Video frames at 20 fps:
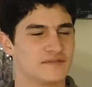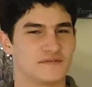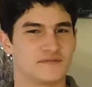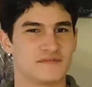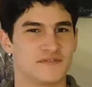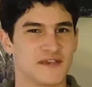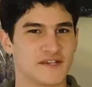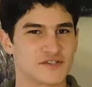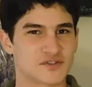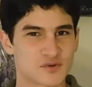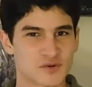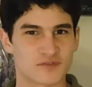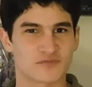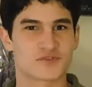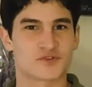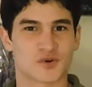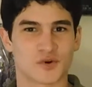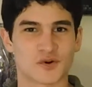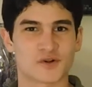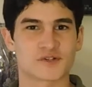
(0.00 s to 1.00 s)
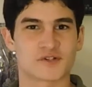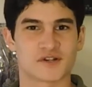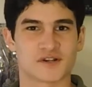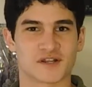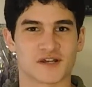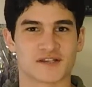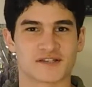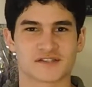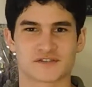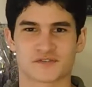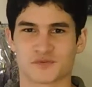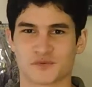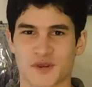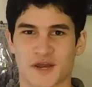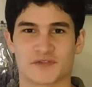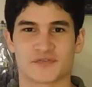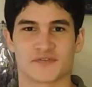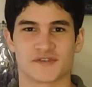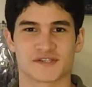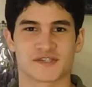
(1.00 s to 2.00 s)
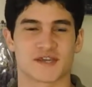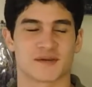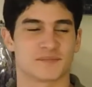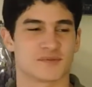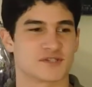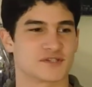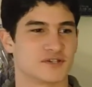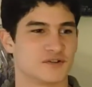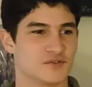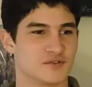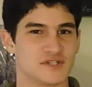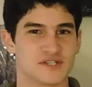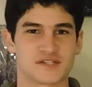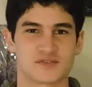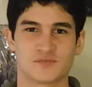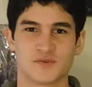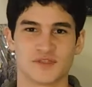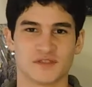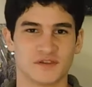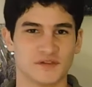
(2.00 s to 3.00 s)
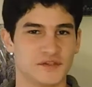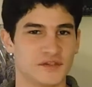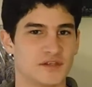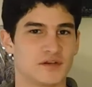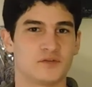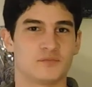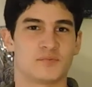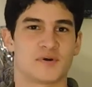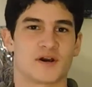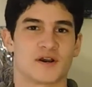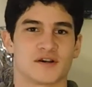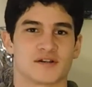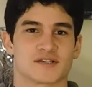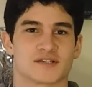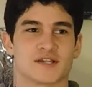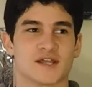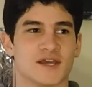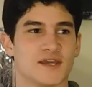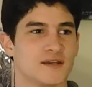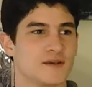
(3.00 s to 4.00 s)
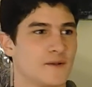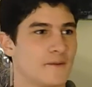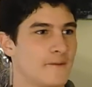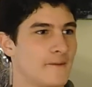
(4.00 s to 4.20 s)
they sort of tortured us throughout this episode, just with little parts, like